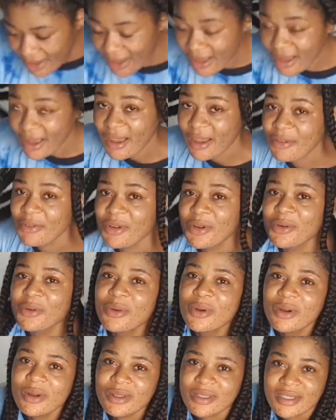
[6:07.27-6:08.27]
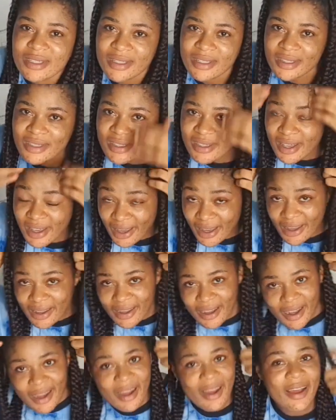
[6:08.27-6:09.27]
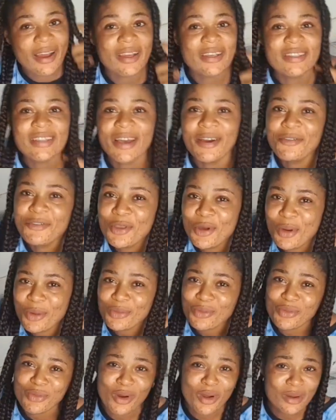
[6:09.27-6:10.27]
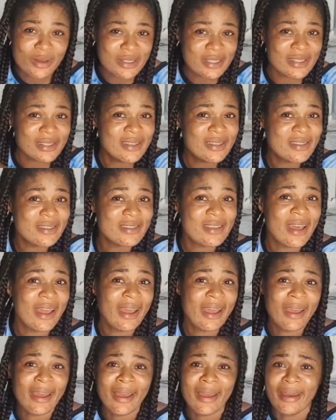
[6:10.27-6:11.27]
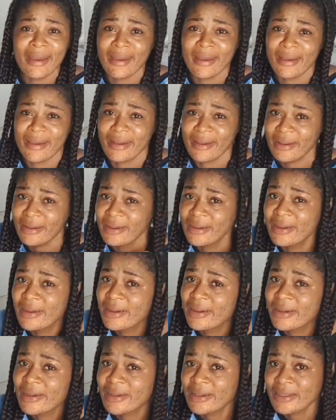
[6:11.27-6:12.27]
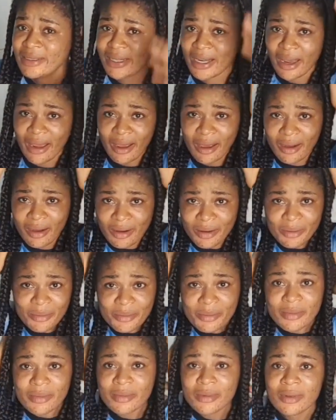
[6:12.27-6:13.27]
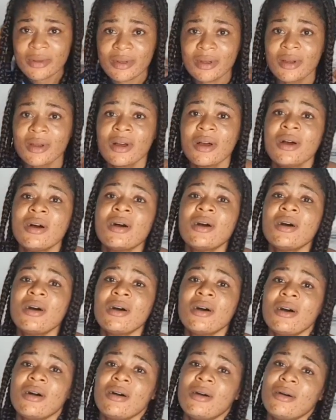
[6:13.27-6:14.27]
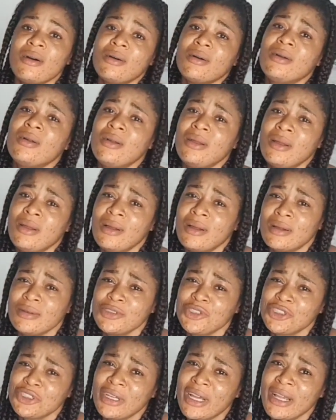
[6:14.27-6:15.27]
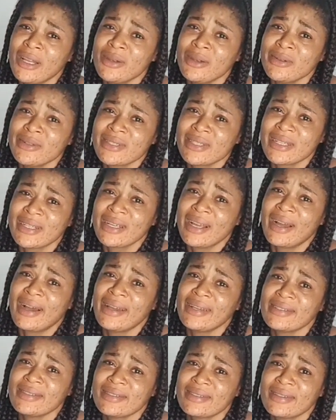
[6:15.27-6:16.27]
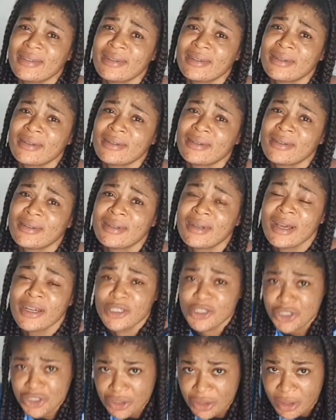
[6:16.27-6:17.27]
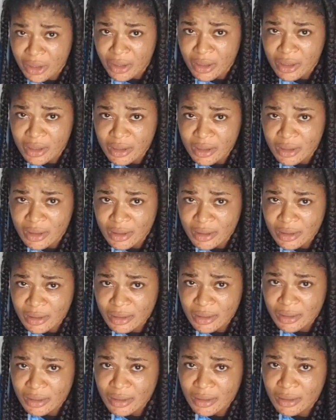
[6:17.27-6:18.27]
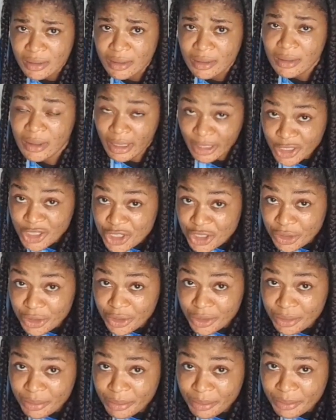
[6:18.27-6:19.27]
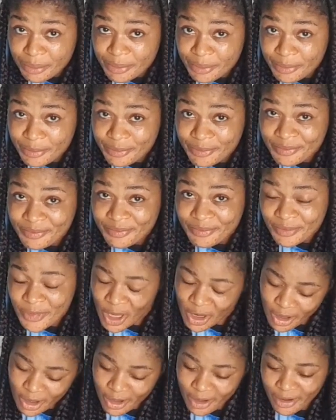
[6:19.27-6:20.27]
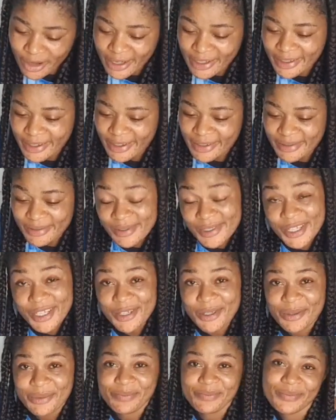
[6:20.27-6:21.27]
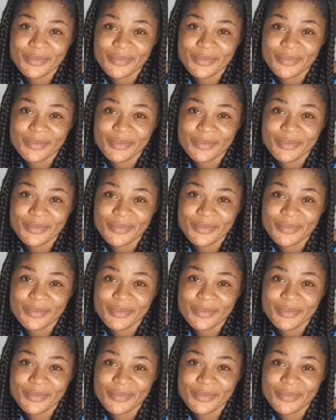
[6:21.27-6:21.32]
I haven't rocked this hair, guys. I've not rocked this hair. Damn. Oh, should I lose it, guys? Are you sure? I should? All right, then. Deal.